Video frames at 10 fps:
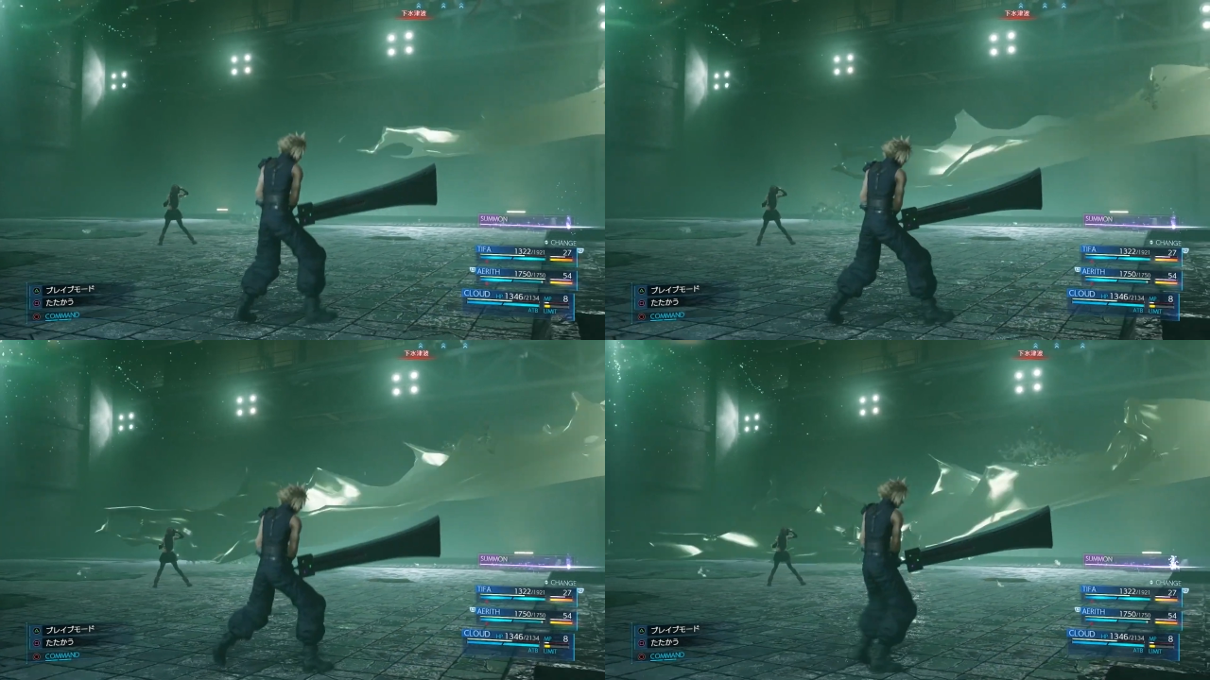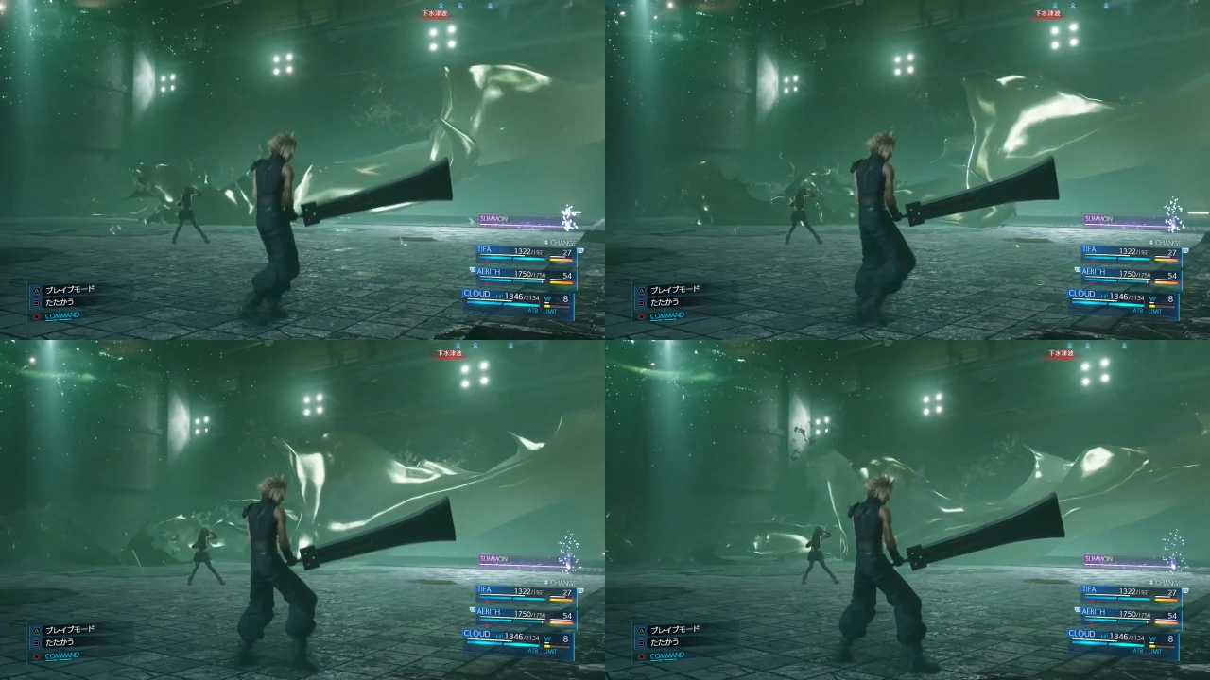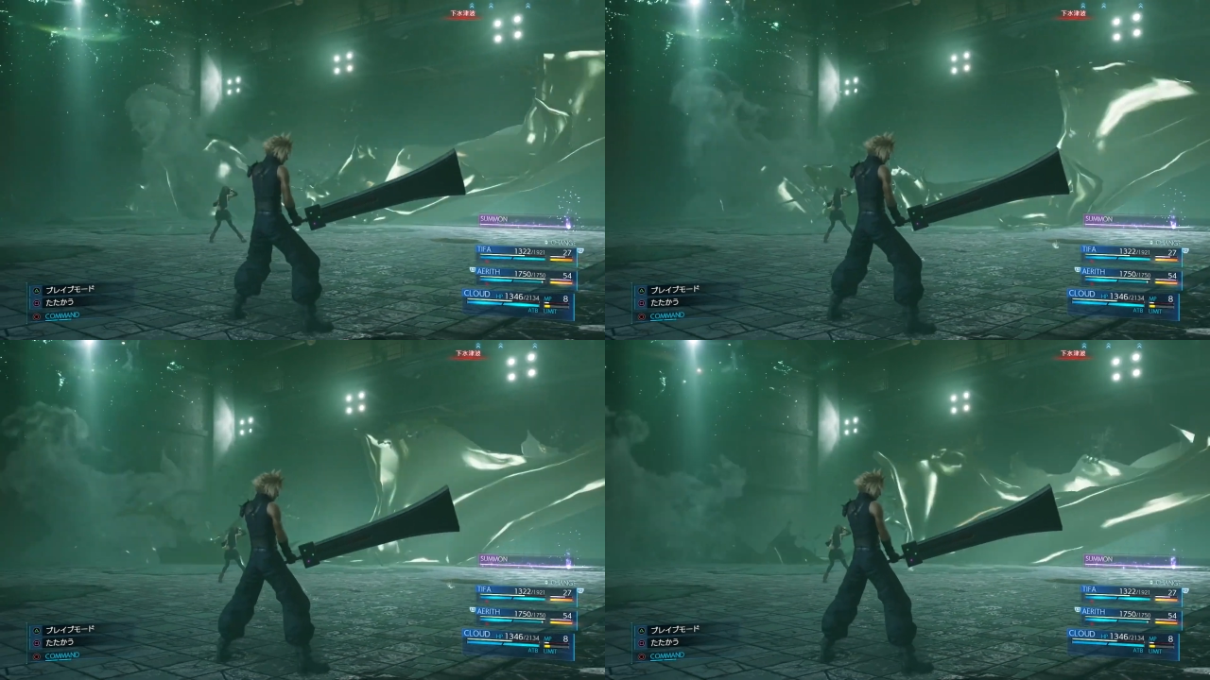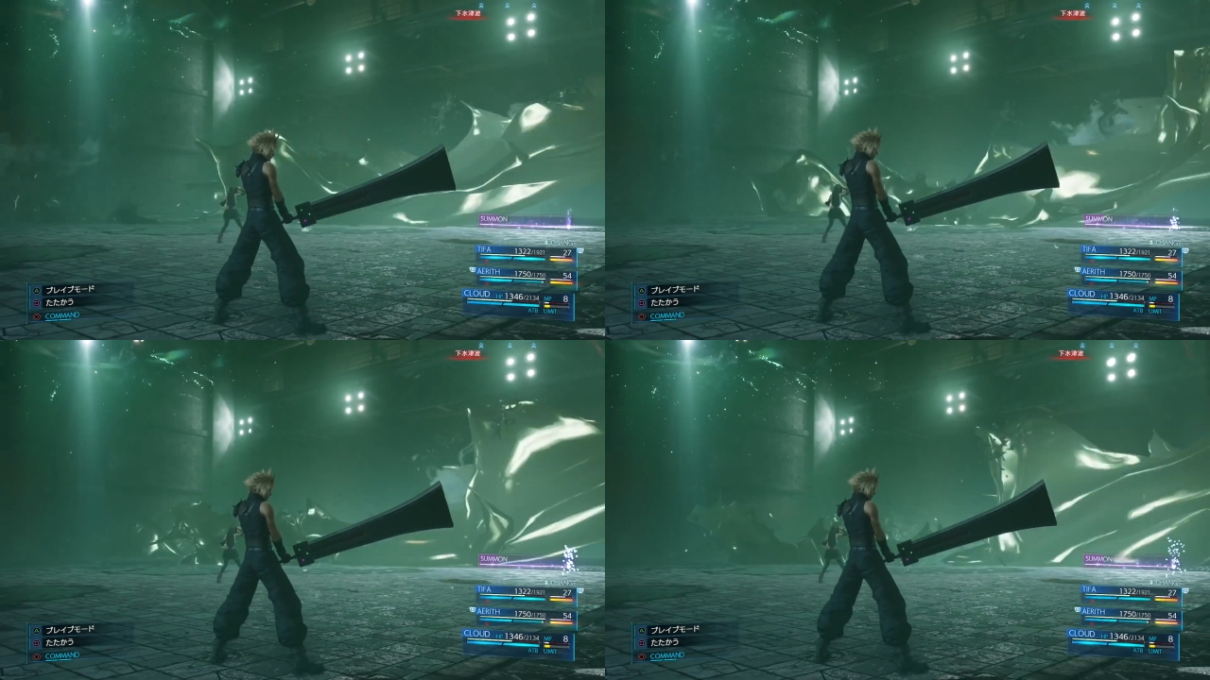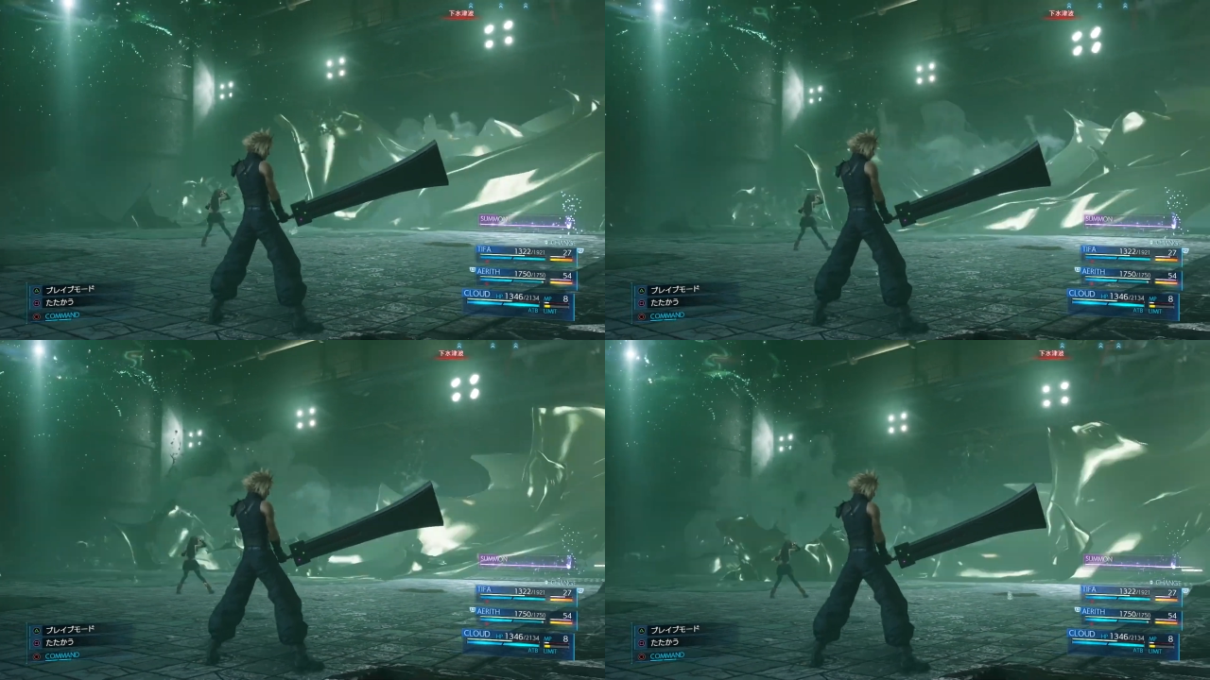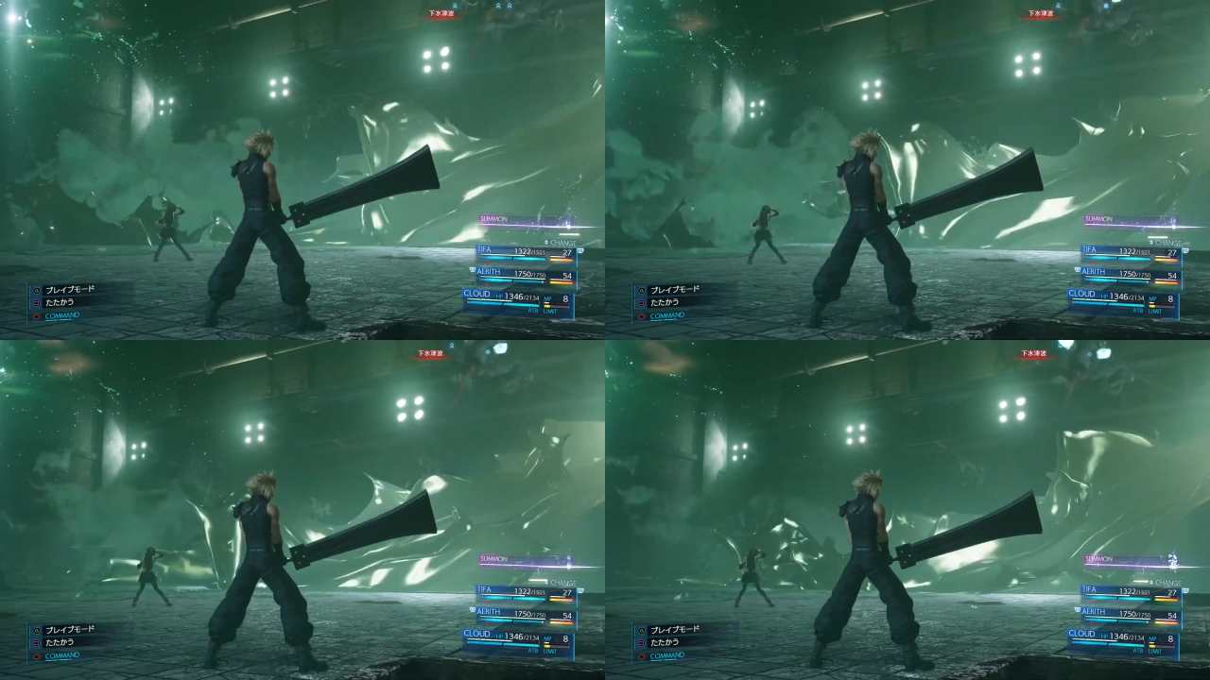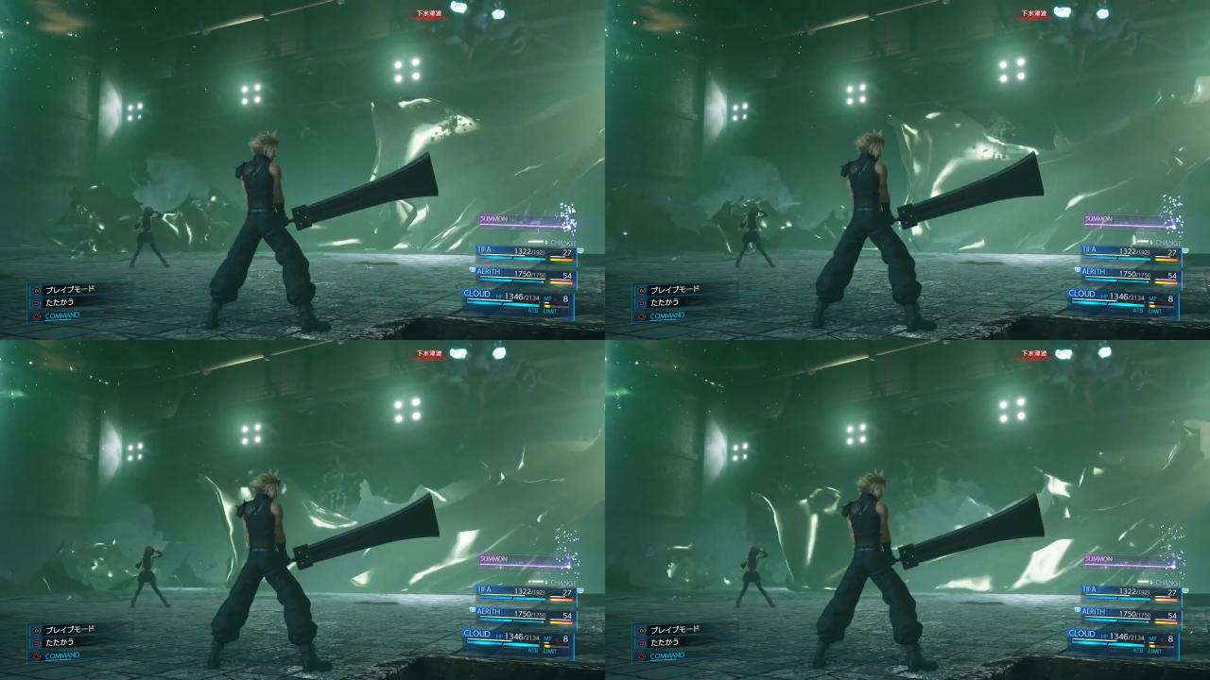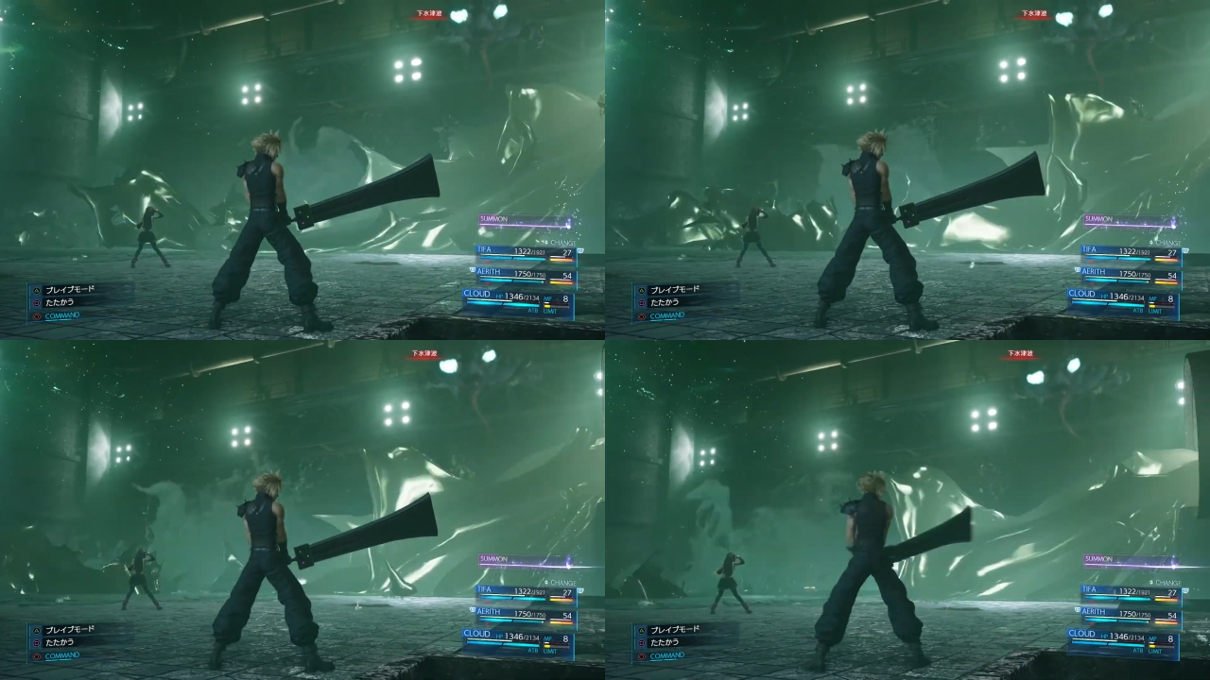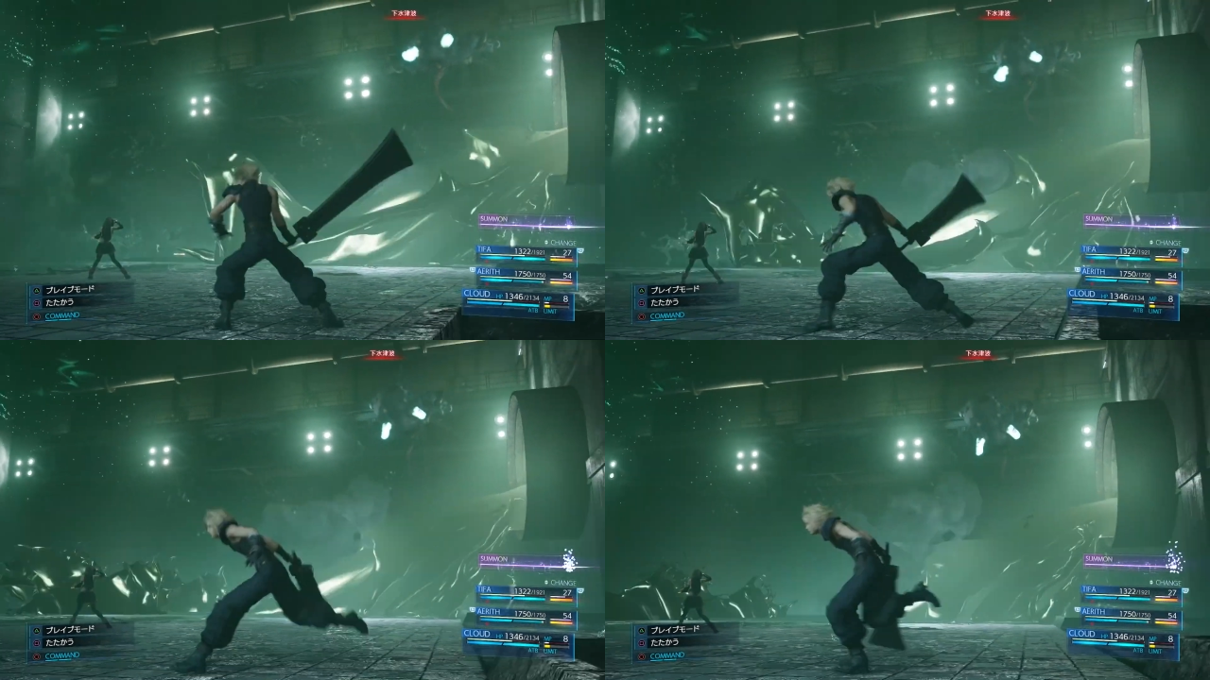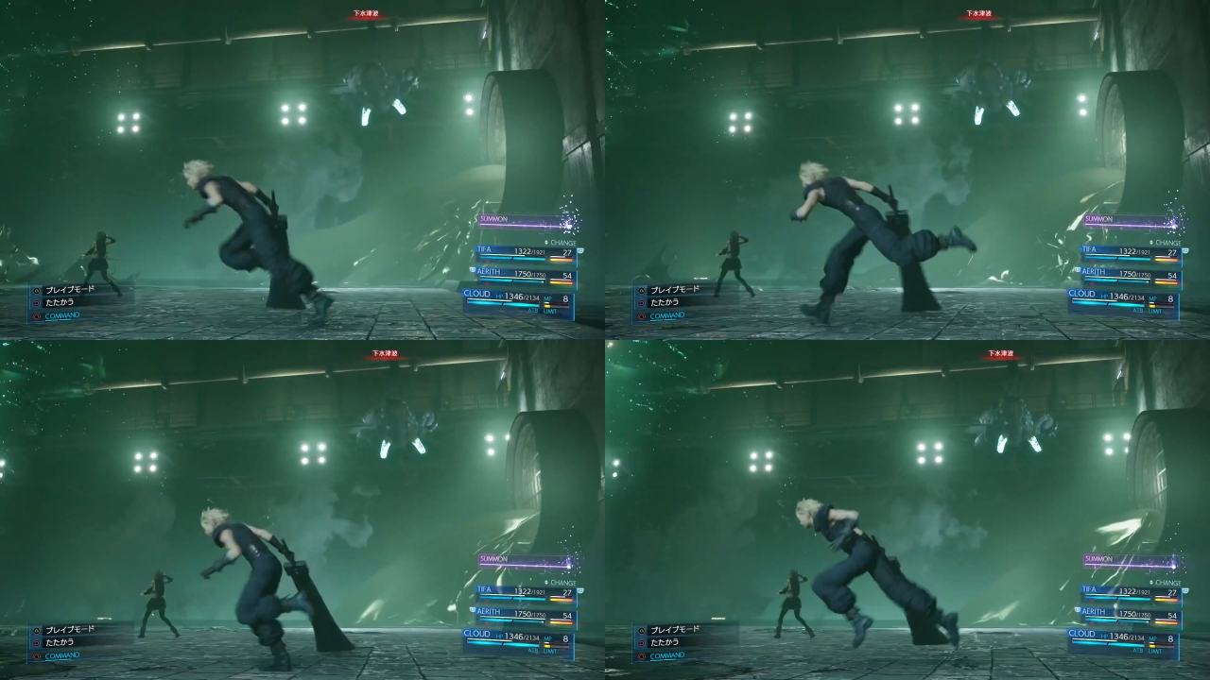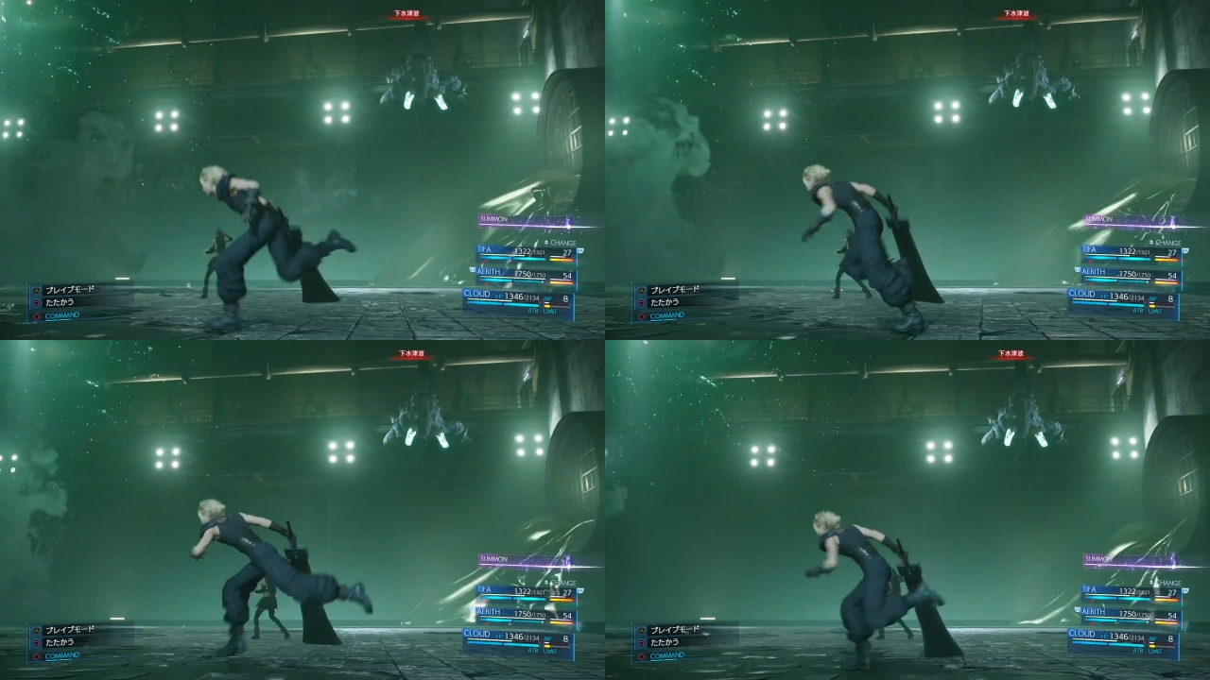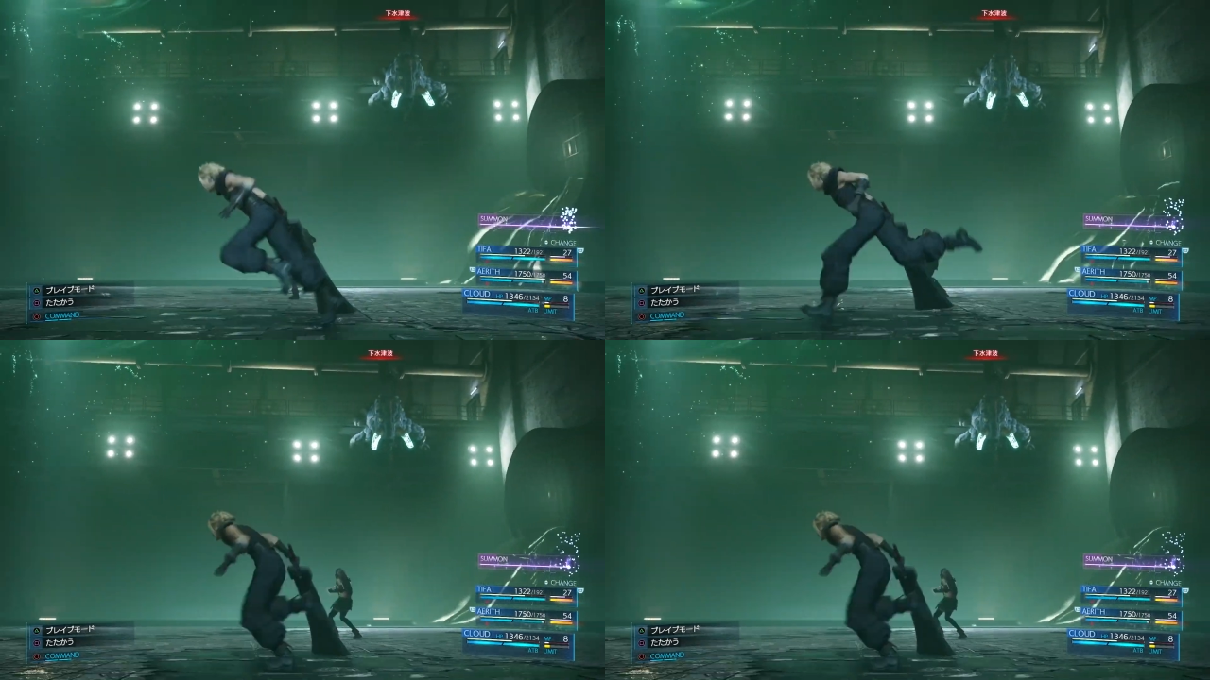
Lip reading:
No face is visible, so there are no lips to read.